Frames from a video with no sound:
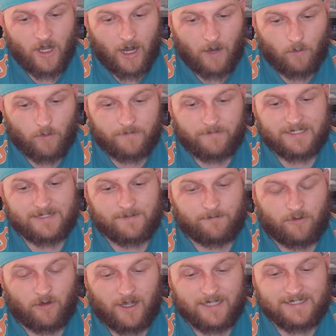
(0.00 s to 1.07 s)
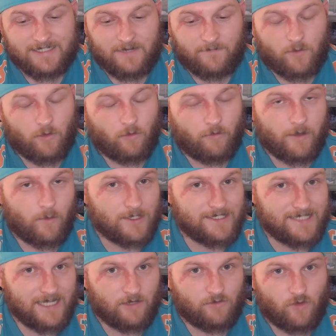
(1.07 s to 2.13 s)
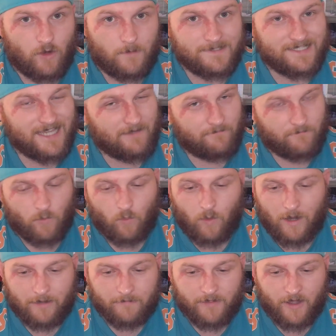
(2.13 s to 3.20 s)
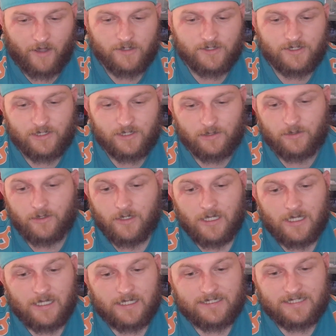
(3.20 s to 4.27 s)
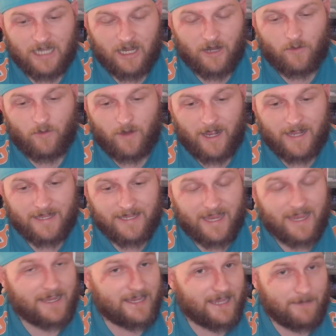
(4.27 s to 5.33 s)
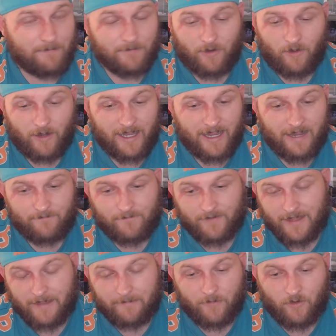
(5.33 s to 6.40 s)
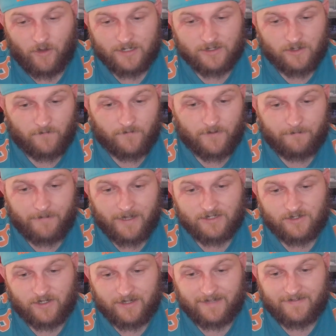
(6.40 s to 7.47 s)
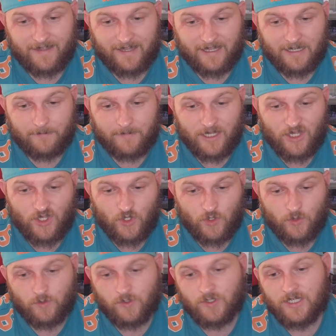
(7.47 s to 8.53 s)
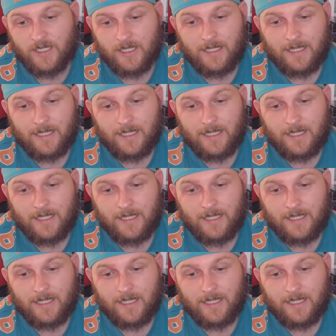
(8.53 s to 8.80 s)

I wouldn't be surprised if Corey Waddell drops out for one of those two. So, keep an eye out for them guys off the bench. I think they're going to be huge.